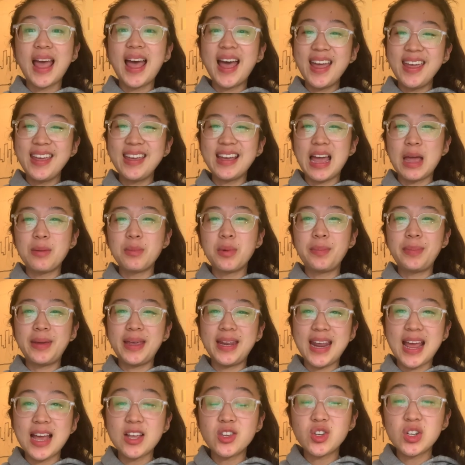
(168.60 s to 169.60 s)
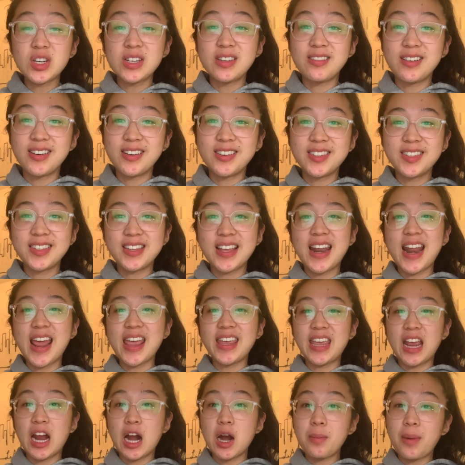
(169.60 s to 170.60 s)
Hi, I'm a pediatric nurse and
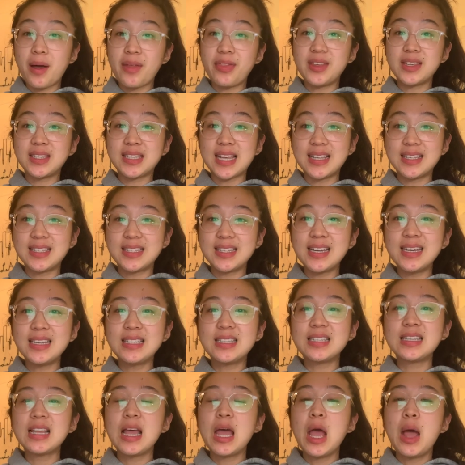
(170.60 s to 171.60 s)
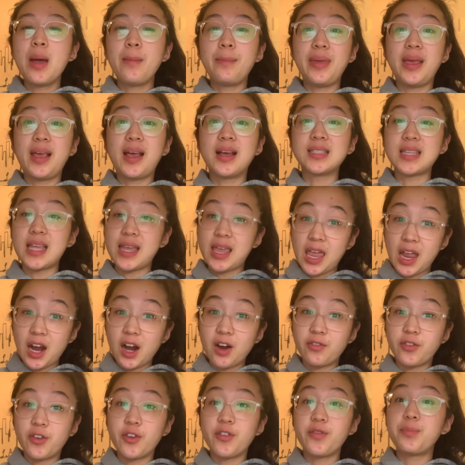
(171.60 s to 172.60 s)
I care about the census because I
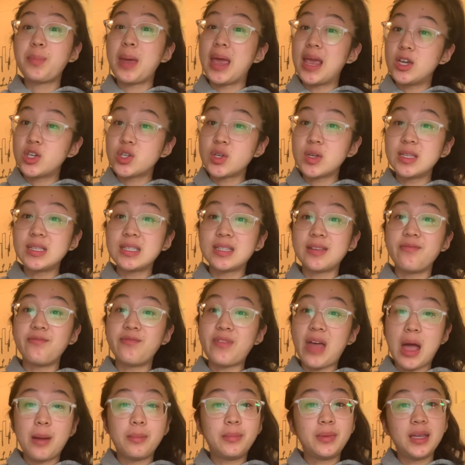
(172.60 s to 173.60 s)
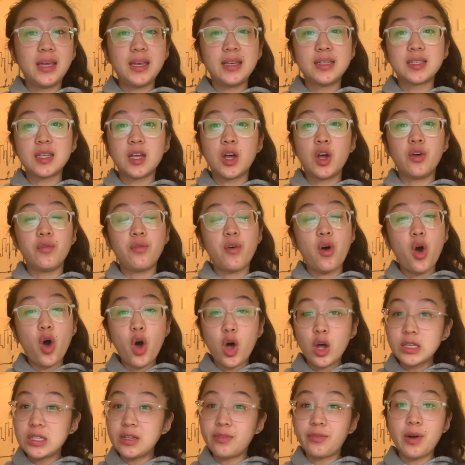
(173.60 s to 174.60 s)
care for patients and families of
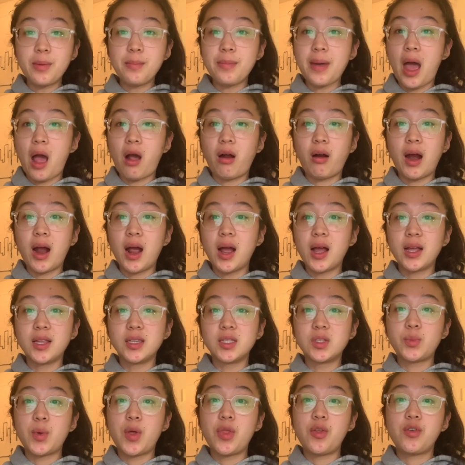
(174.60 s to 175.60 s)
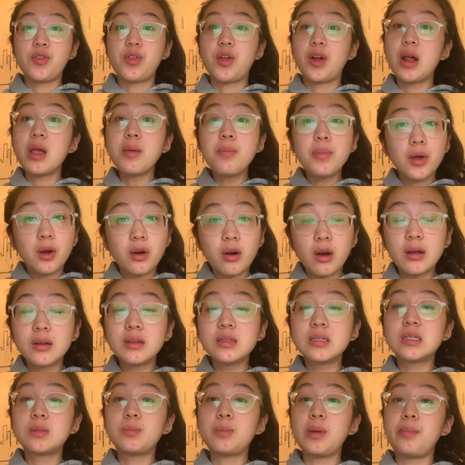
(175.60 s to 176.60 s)
all different backgrounds, whether they're
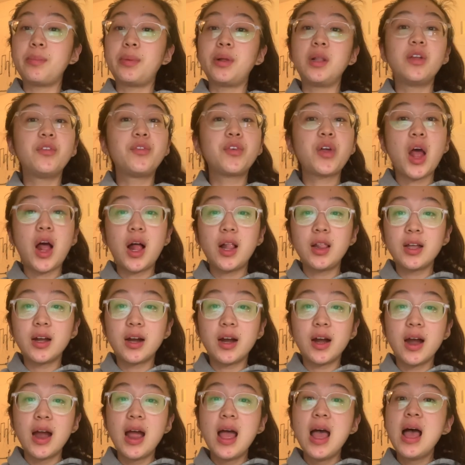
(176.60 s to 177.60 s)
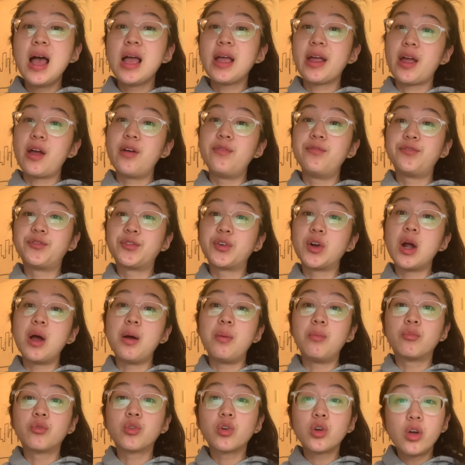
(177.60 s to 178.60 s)
immigrants, people of color, come
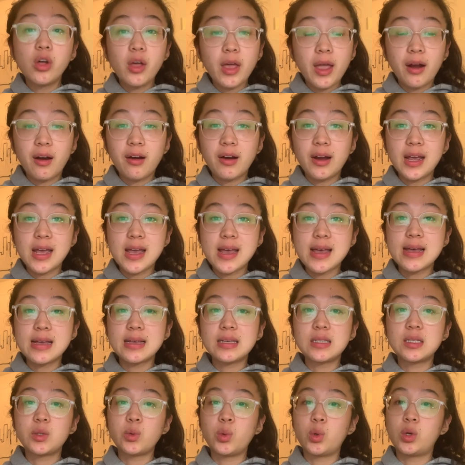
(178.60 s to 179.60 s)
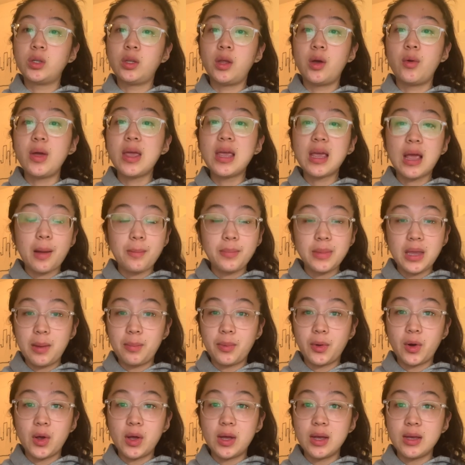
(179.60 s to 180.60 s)
from rural areas or low income
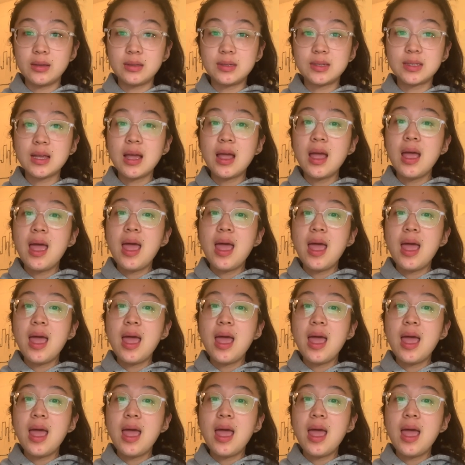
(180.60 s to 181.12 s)
neighborhoods.